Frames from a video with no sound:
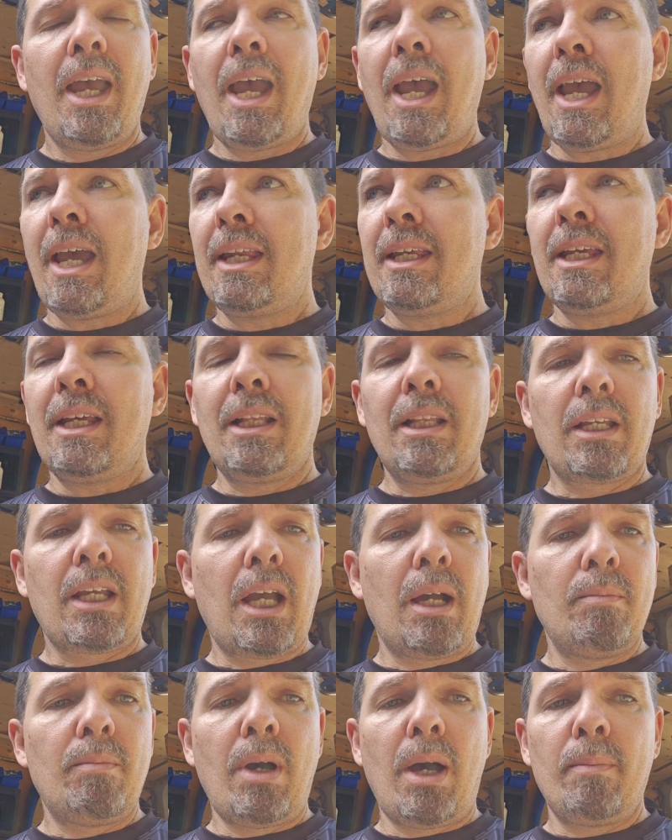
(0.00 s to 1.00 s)
and it'll
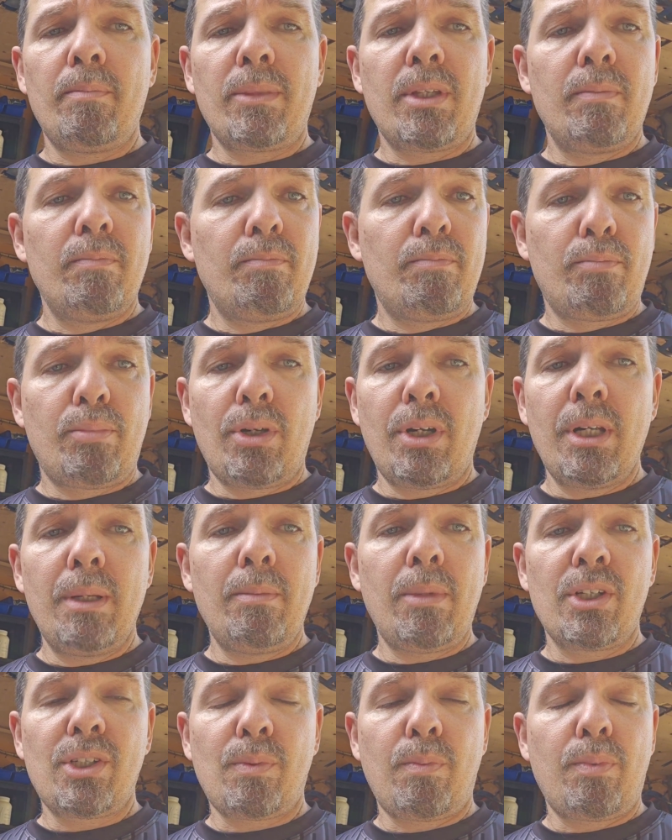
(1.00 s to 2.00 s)
come up pretty
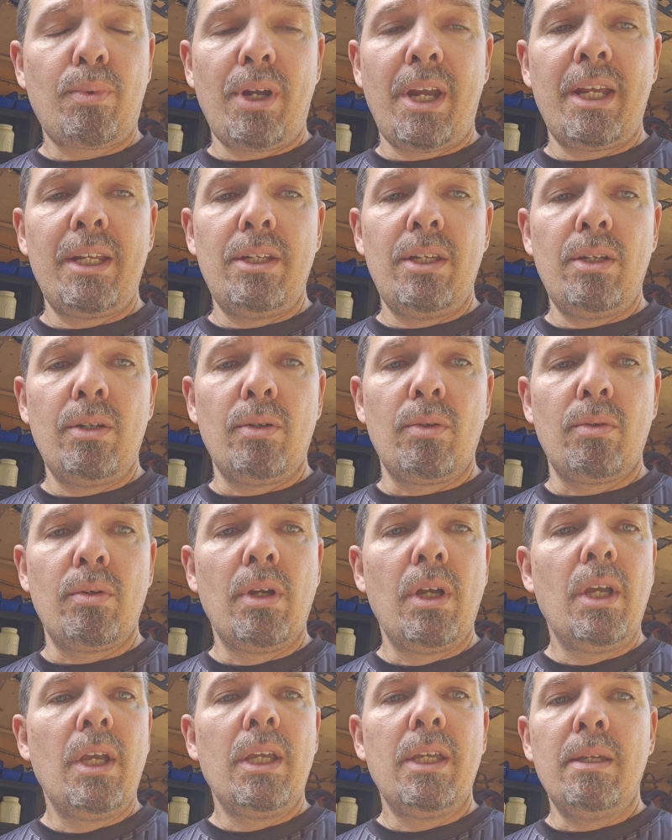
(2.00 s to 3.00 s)
much brand new.
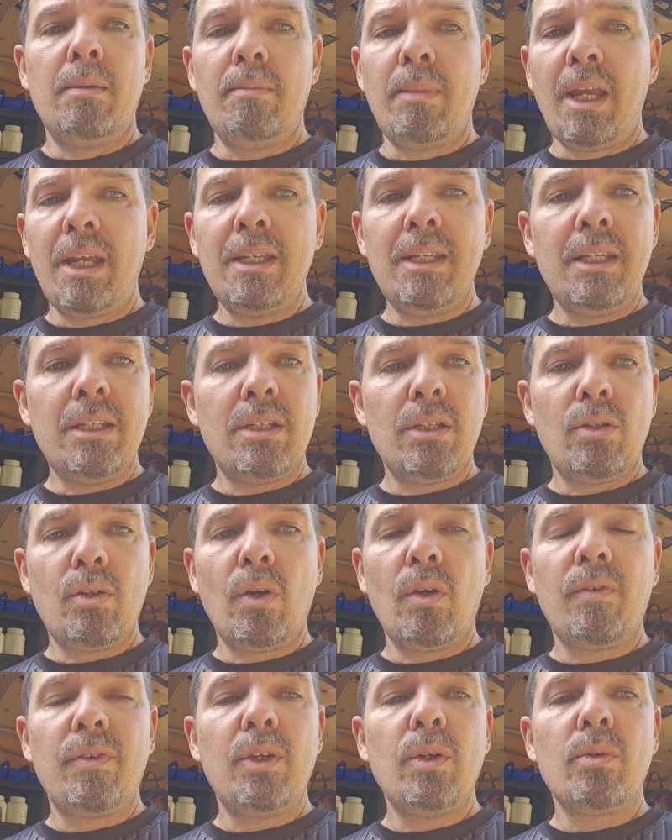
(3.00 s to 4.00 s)
You may need to
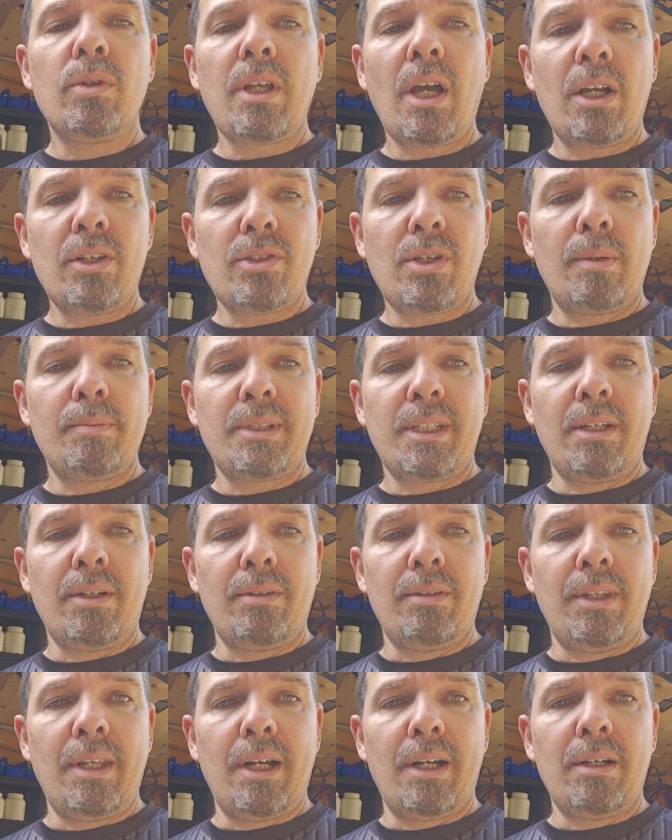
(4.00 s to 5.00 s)
do a few touch-ups here
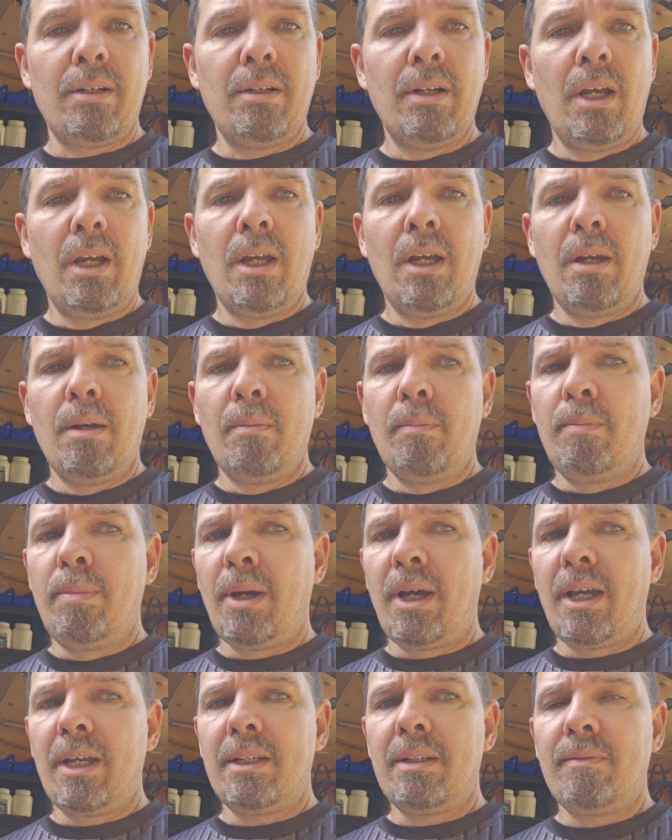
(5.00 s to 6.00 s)
and there,
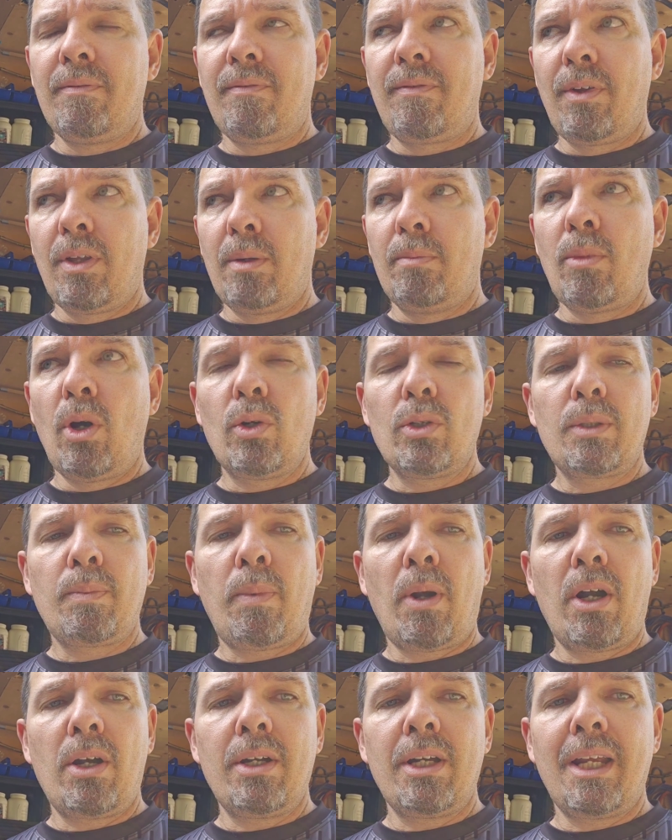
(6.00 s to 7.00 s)
but for the most
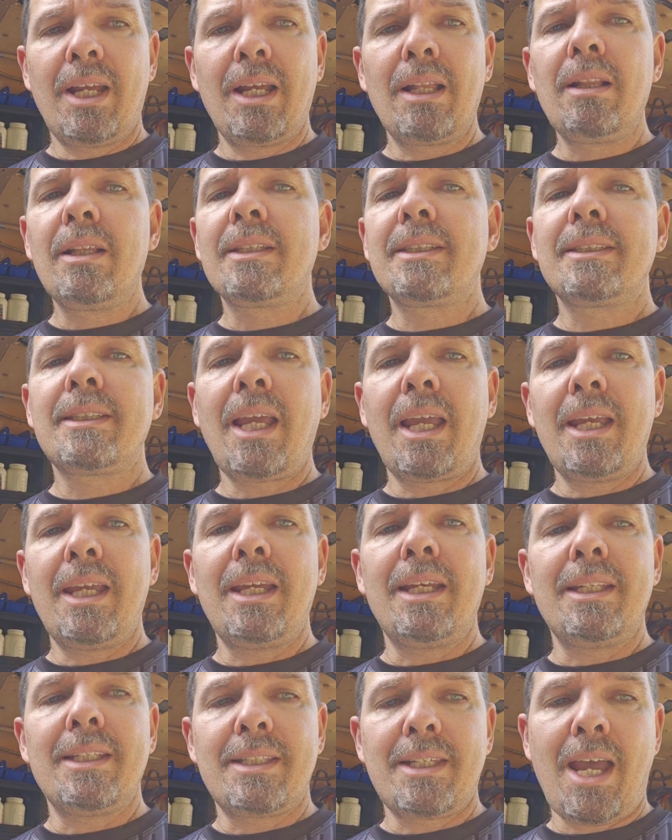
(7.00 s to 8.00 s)
part it'll stay
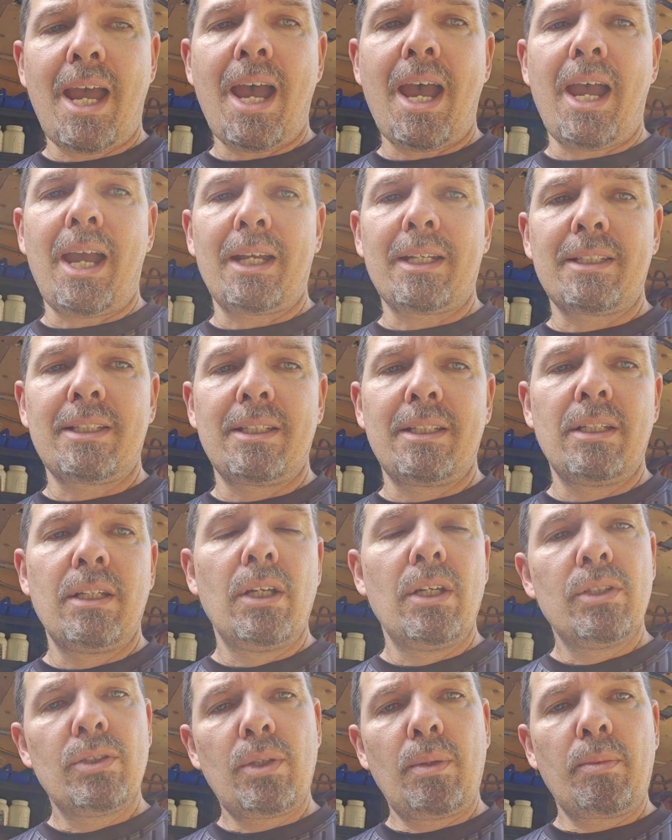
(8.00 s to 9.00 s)
intact.
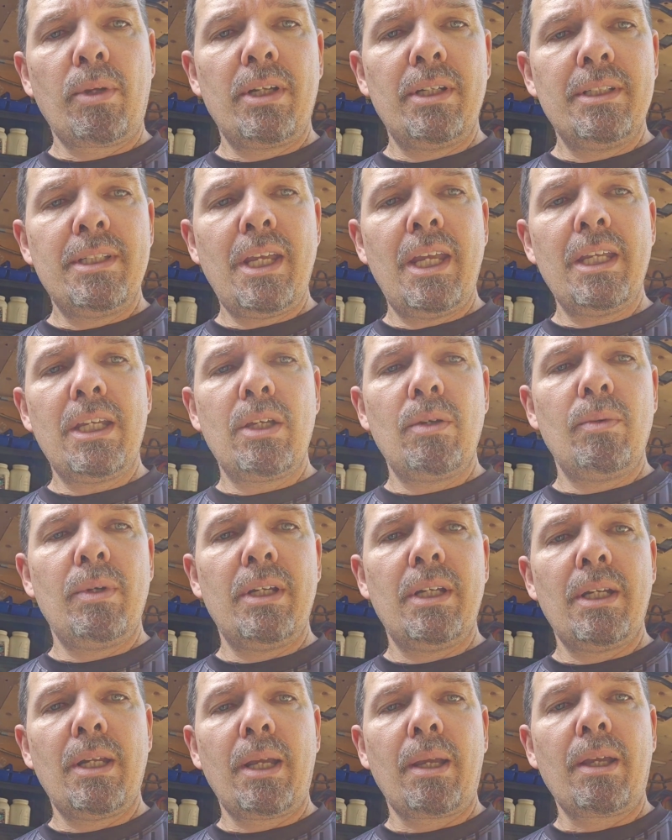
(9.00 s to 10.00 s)
So I'm going to take you
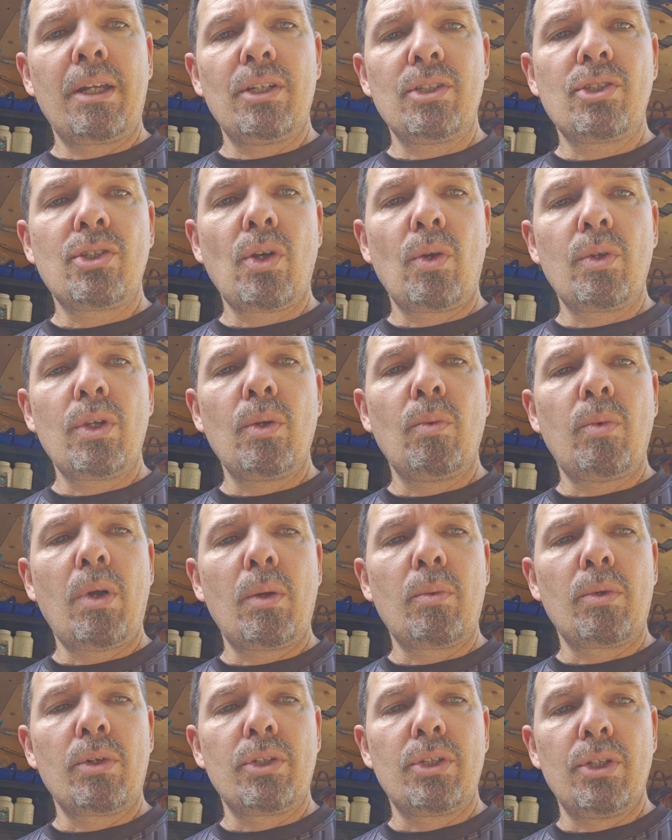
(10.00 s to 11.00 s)
in and I'm going to show you
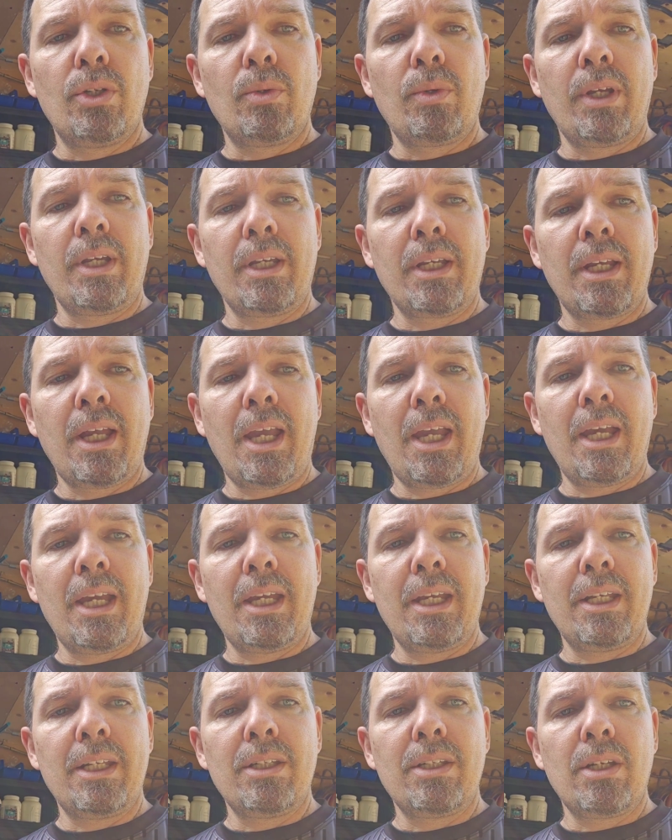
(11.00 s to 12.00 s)
what we're doing
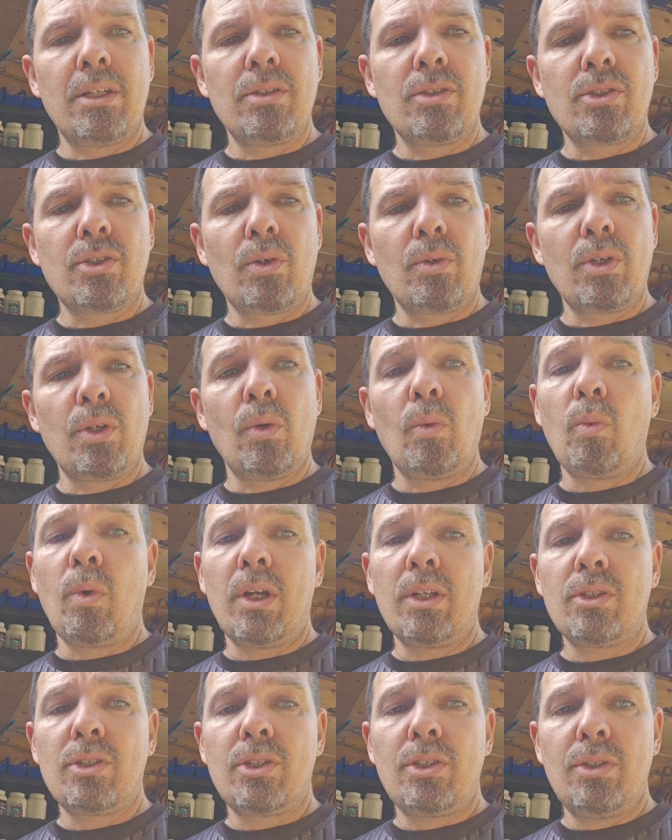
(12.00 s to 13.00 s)
and show you
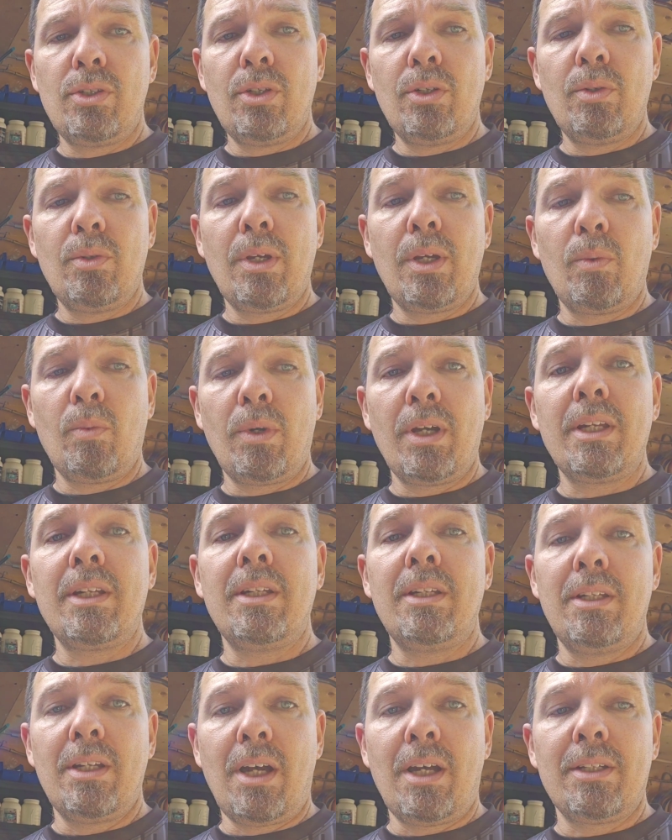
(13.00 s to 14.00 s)
what to do and what
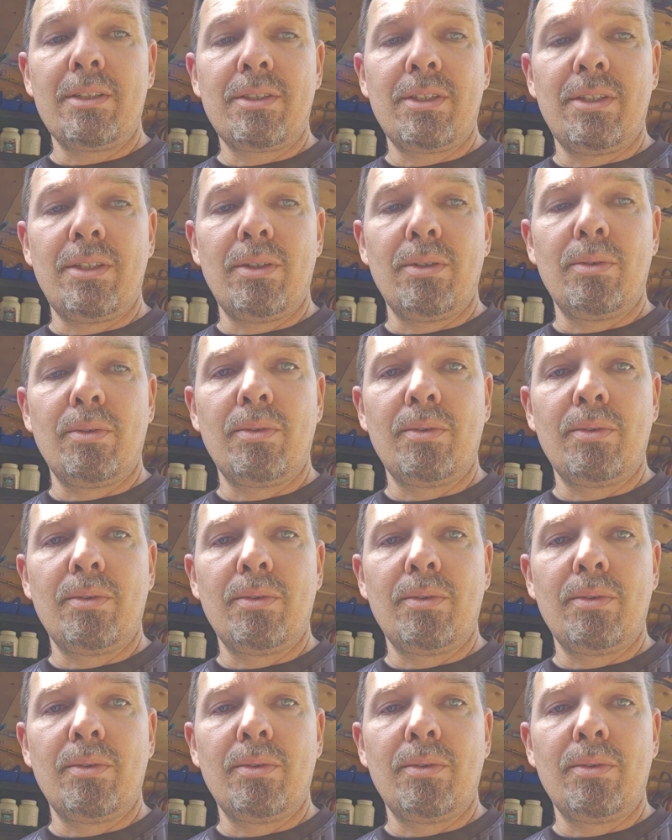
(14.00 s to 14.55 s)
not to do.